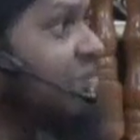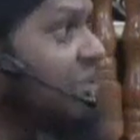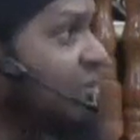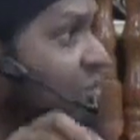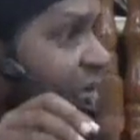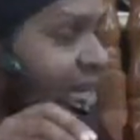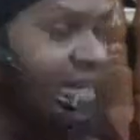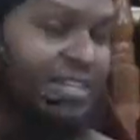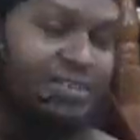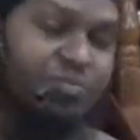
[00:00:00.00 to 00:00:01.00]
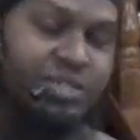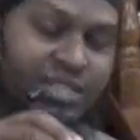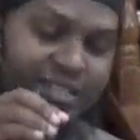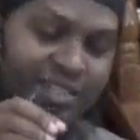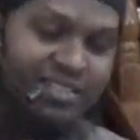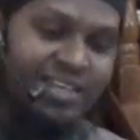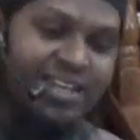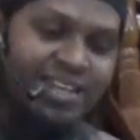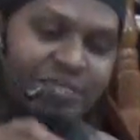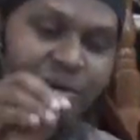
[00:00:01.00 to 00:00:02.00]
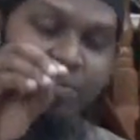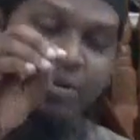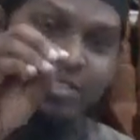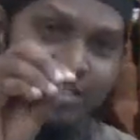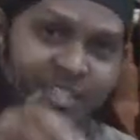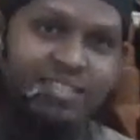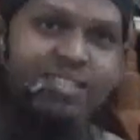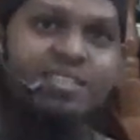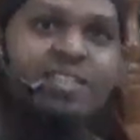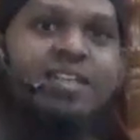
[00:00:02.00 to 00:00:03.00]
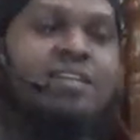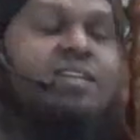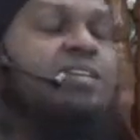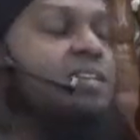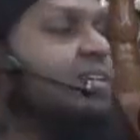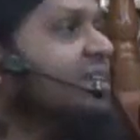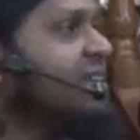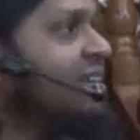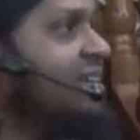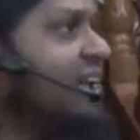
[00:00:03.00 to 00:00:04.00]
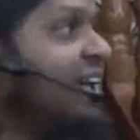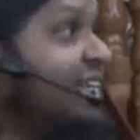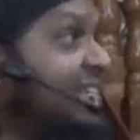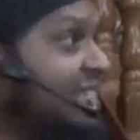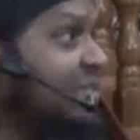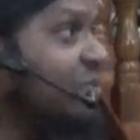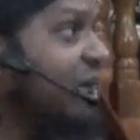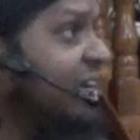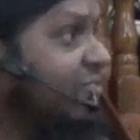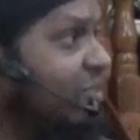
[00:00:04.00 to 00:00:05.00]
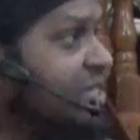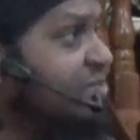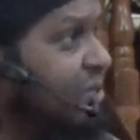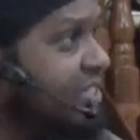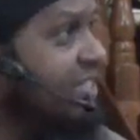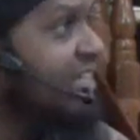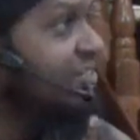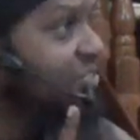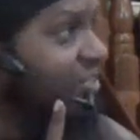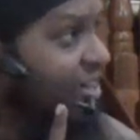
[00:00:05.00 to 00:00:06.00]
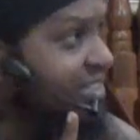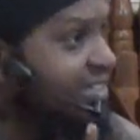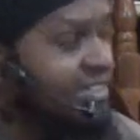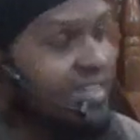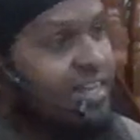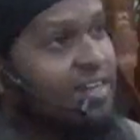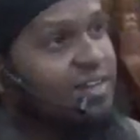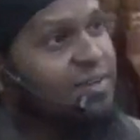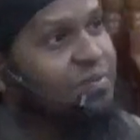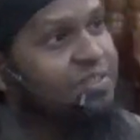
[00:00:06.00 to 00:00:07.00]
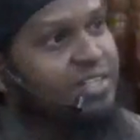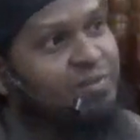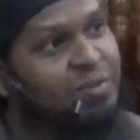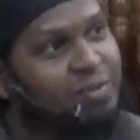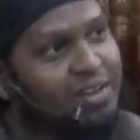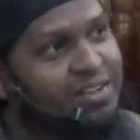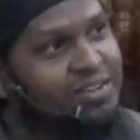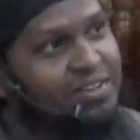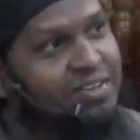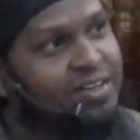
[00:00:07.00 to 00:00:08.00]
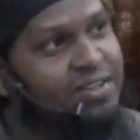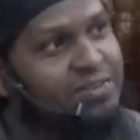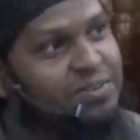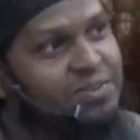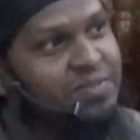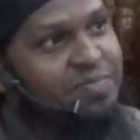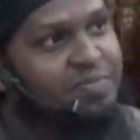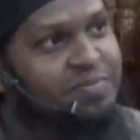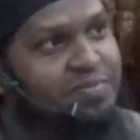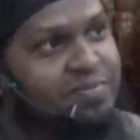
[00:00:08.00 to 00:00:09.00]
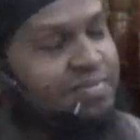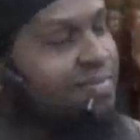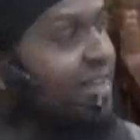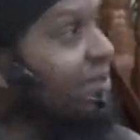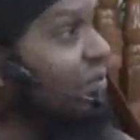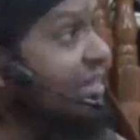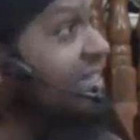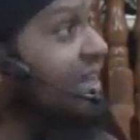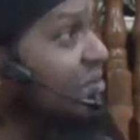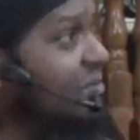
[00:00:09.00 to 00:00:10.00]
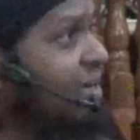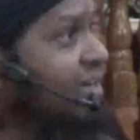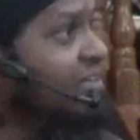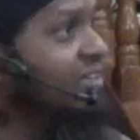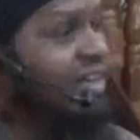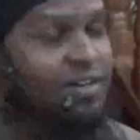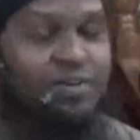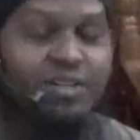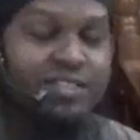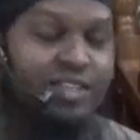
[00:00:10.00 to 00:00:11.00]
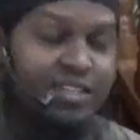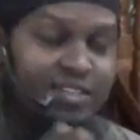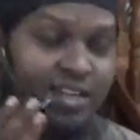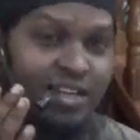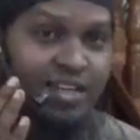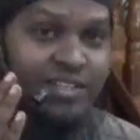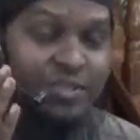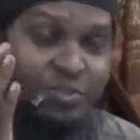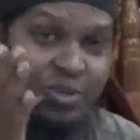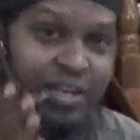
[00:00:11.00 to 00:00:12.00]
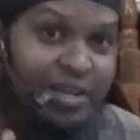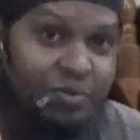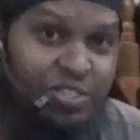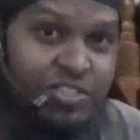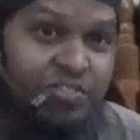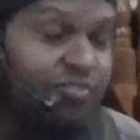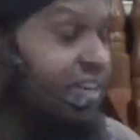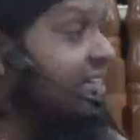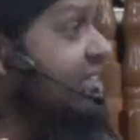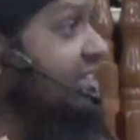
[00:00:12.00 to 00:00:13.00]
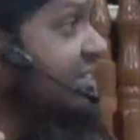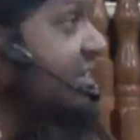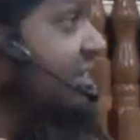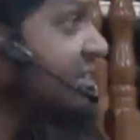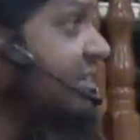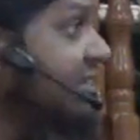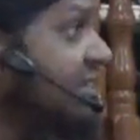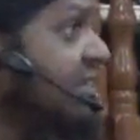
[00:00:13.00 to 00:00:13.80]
But let me tell them about this today. And this is why the first person he ran to tell was Abu Bakr radiallahu anhu. He went to Abu Bakr radiallahu anhu and he says, did you hear what your friends are saying?